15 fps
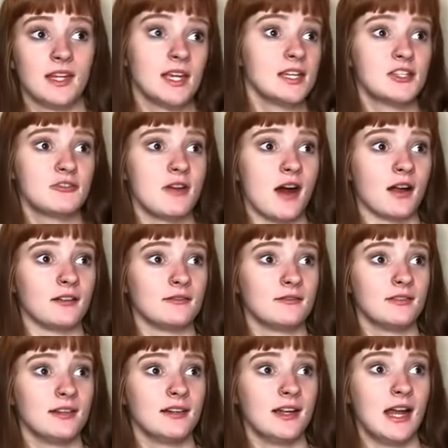Kid you not.
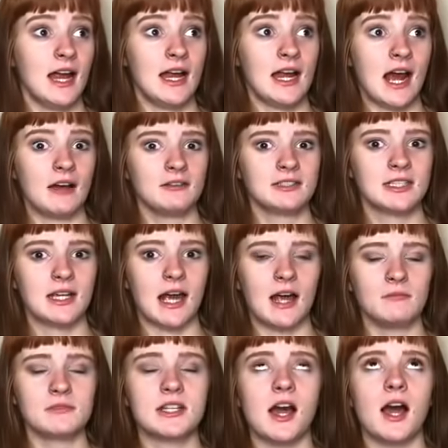And I was, like,
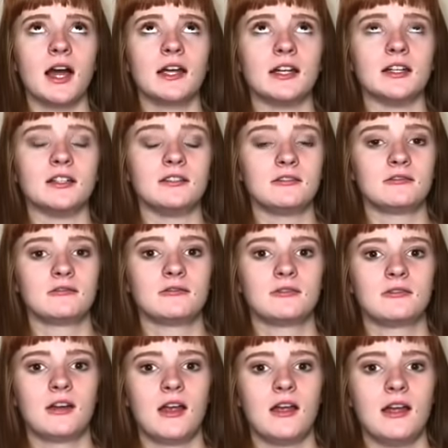I'm tired.
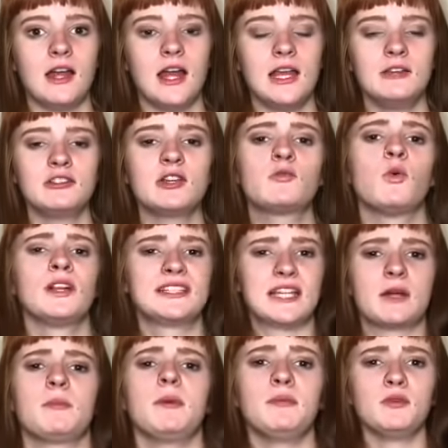And he was, like, one
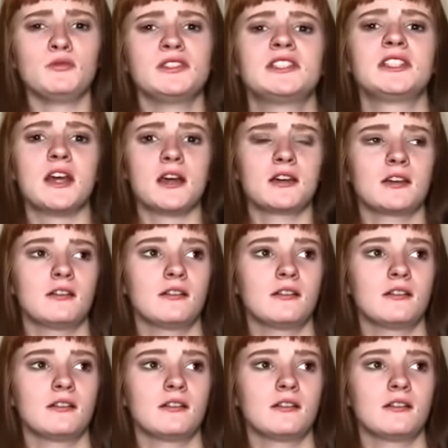sec, baby, one sec.